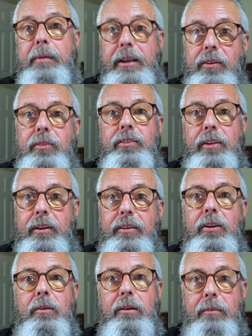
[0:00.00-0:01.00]
I used to
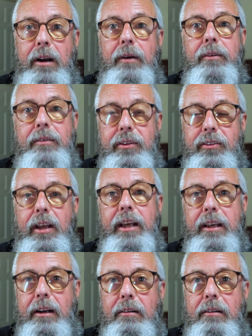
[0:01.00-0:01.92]
do it where we would say,